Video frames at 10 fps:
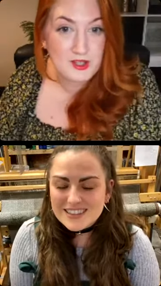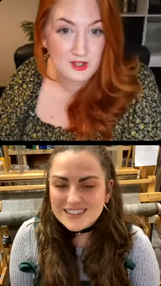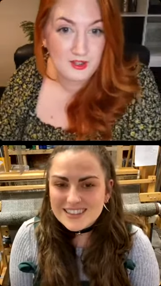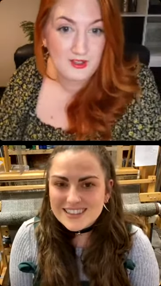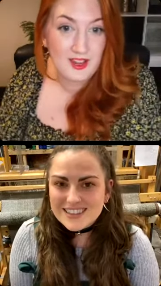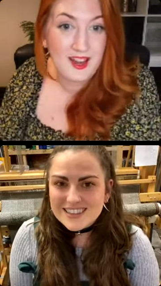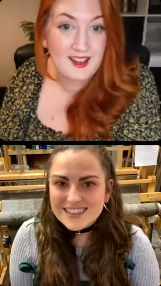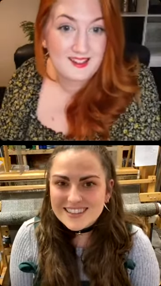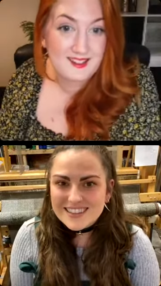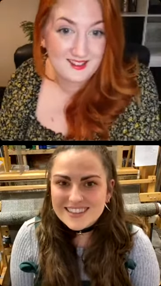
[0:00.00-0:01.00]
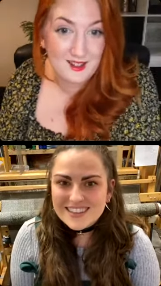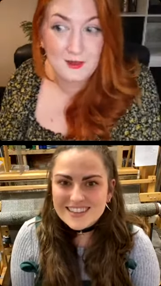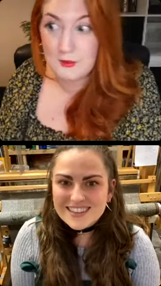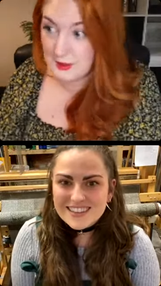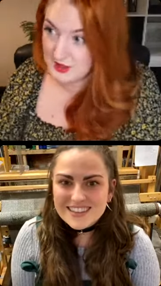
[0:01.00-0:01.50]
Speaker 1: to the
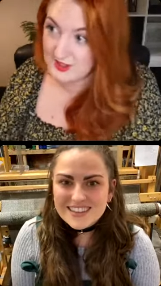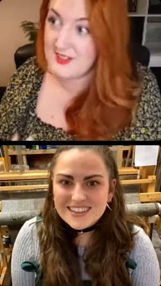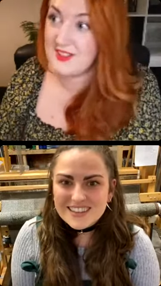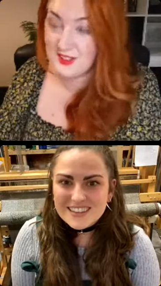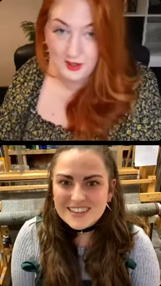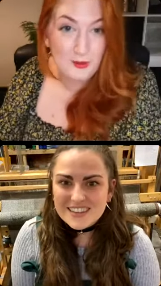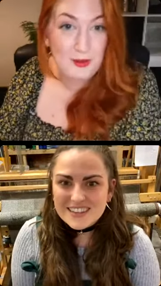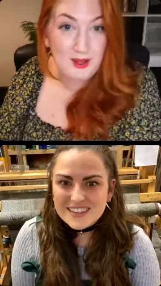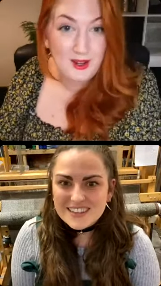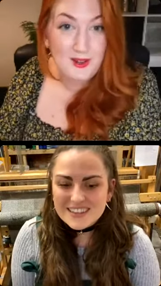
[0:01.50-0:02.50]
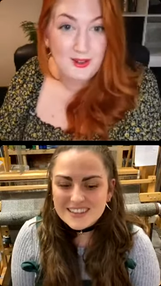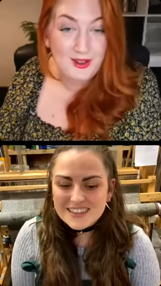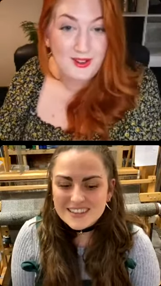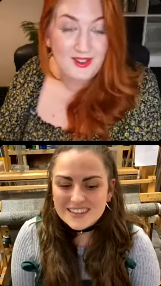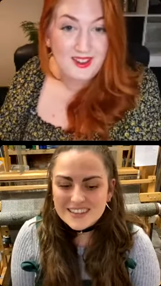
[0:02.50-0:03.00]
ITC, which is going to be a
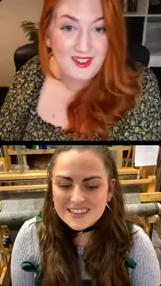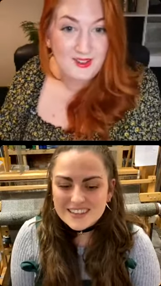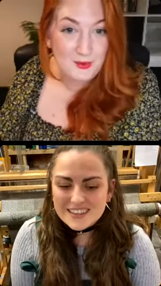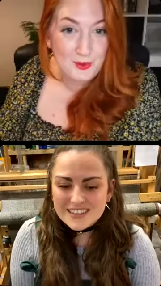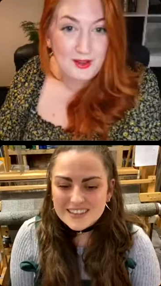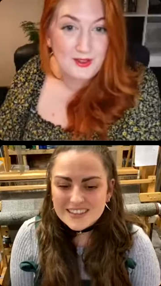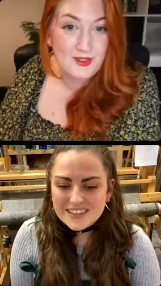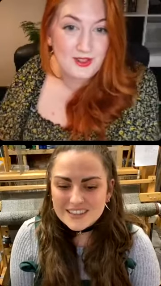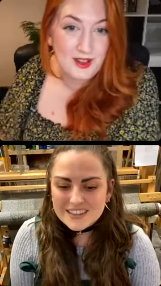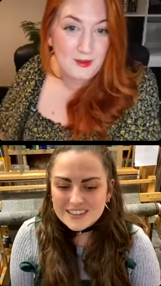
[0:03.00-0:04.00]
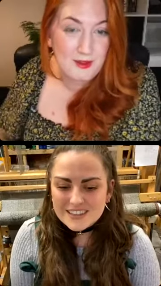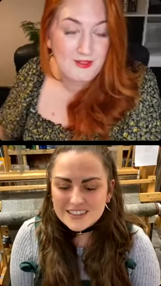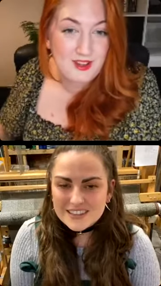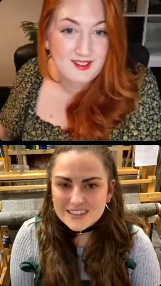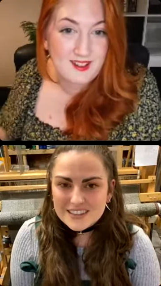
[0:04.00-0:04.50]
critical hit as well. So that'll
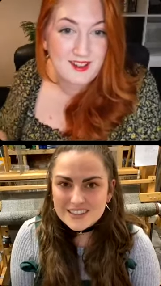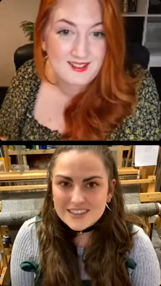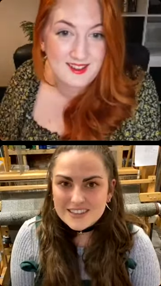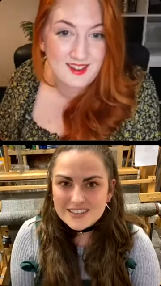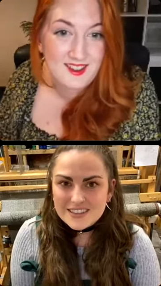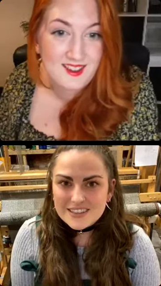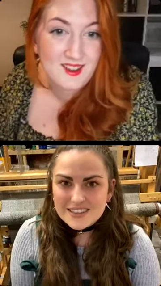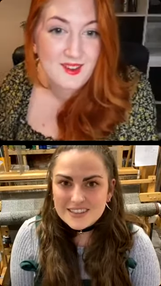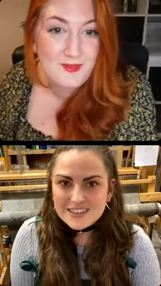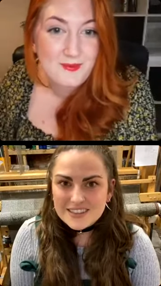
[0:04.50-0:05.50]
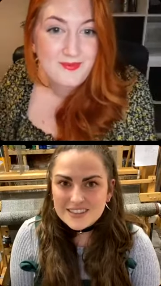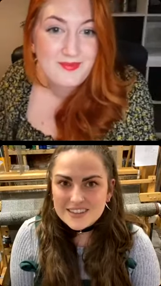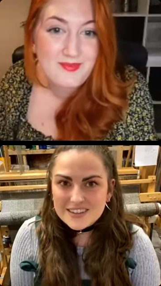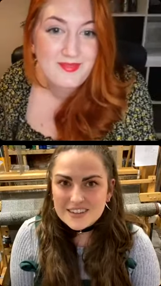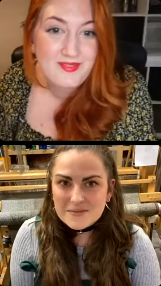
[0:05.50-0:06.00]
be fantastic.
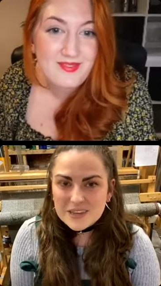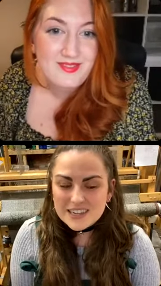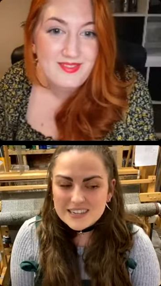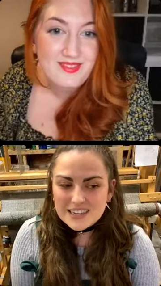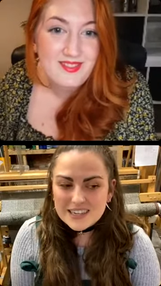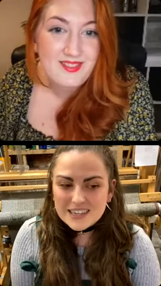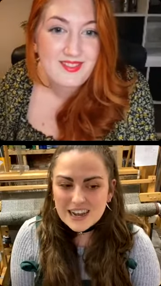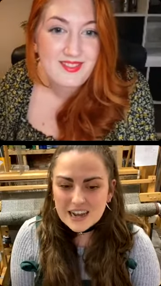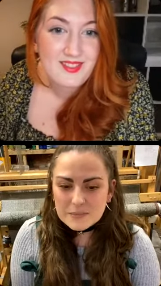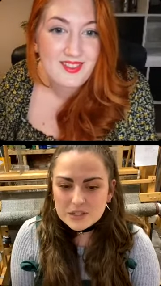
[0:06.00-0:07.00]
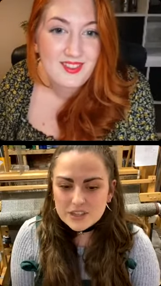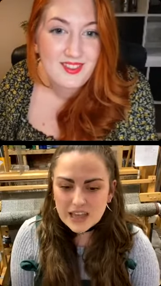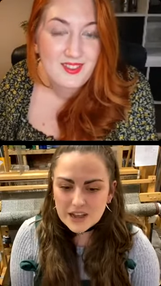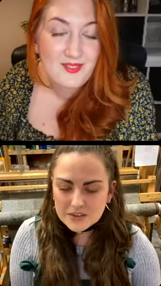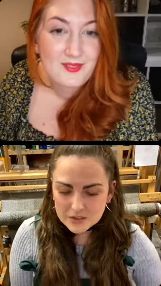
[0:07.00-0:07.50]
Speaker 2: Amazing. I
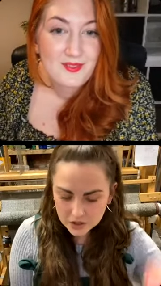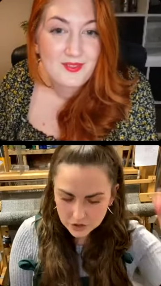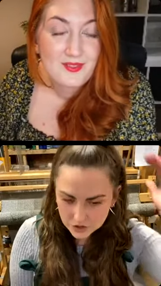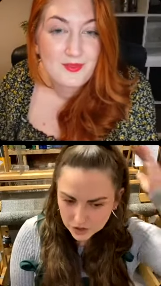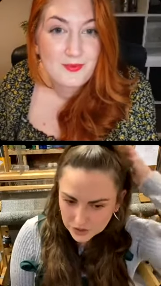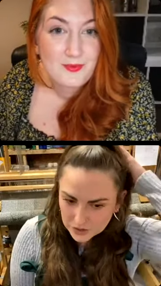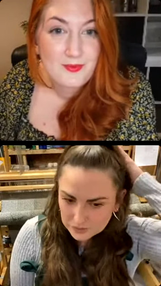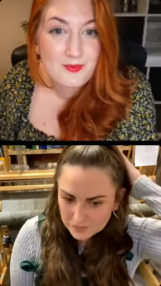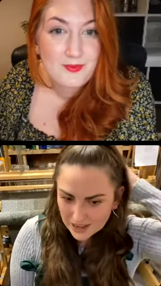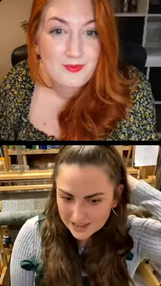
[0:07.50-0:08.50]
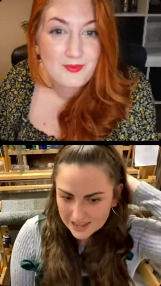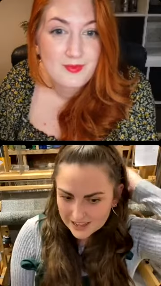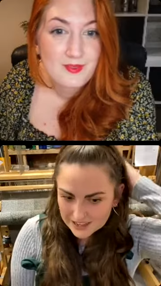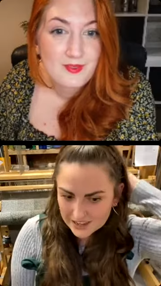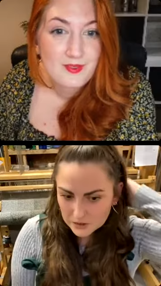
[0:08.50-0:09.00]
absolutely, yeah, you,
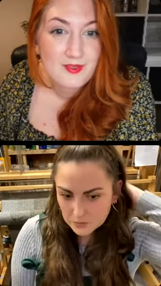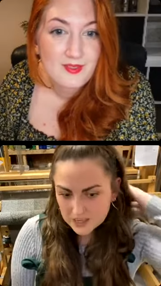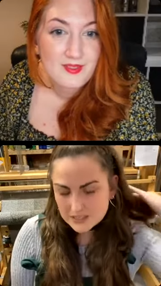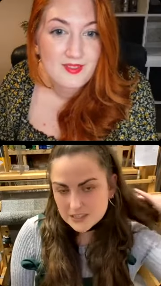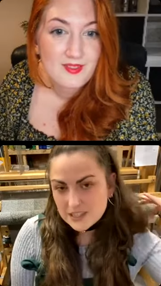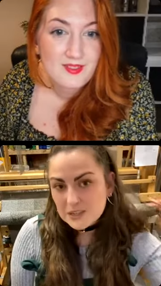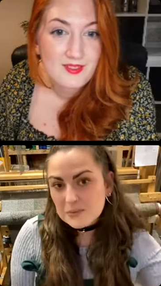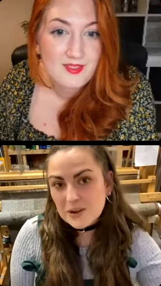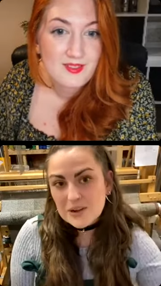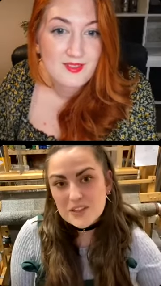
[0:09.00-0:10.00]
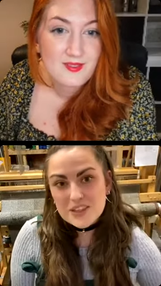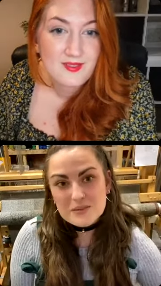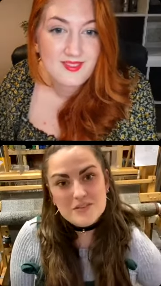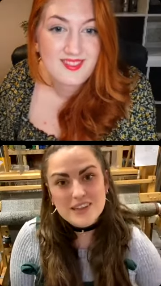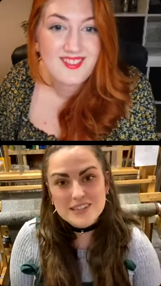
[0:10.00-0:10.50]
Maya, cannot wait to see you both. It'll
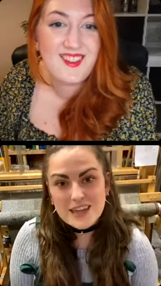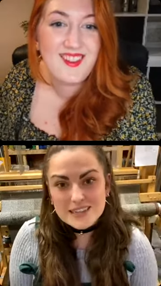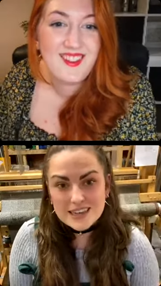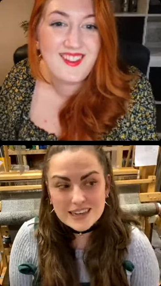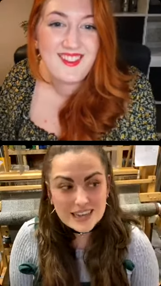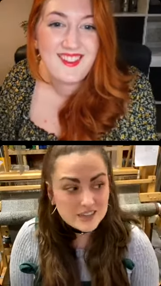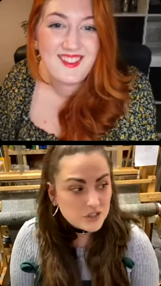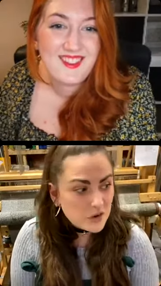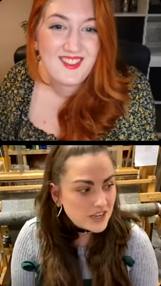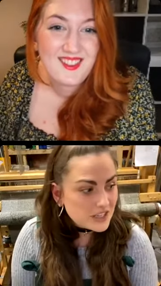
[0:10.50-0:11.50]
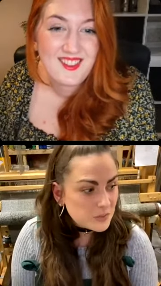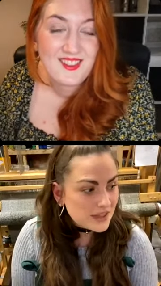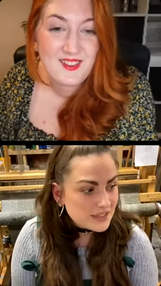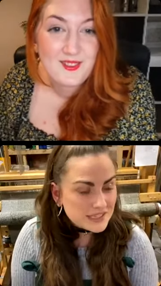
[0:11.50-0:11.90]
be fantastic. And talking to Andy